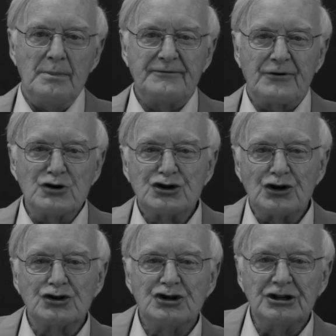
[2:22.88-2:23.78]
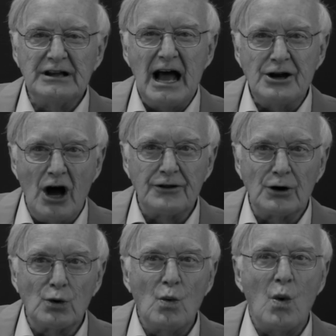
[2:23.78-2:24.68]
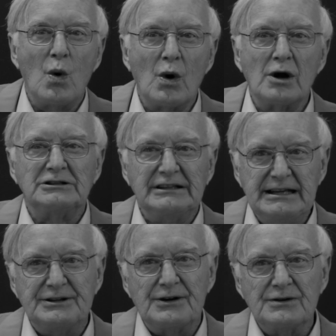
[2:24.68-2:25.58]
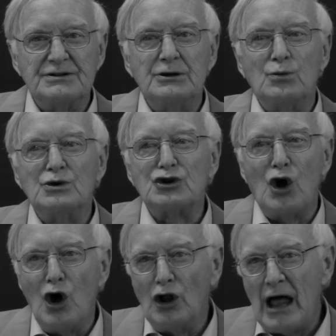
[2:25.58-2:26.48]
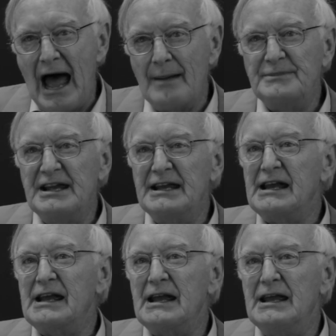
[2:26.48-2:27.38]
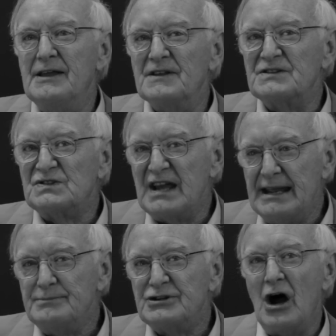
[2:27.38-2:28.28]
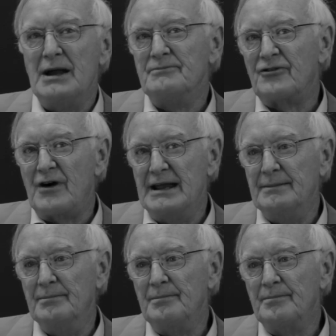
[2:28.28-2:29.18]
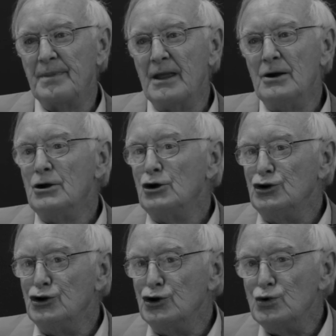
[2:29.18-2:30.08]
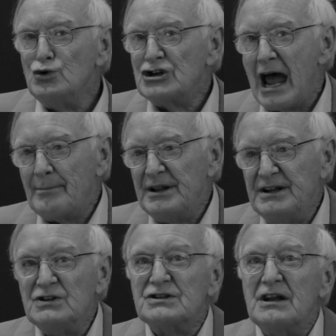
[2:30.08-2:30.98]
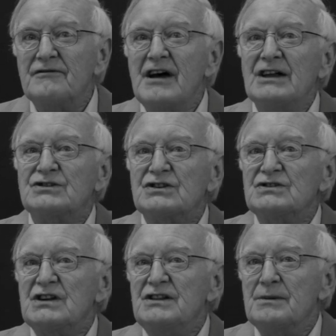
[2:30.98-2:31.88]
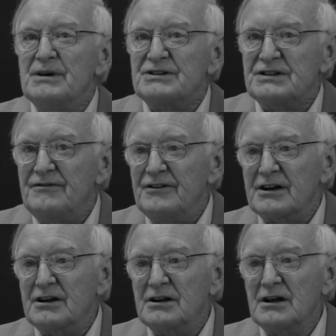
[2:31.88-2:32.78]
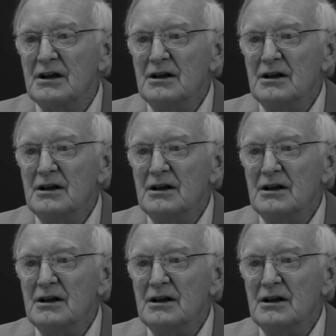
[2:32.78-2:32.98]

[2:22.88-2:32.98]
But for Churchill and other war leaders, it was all happening in the same time frame. New Japanese advances in the Pacific,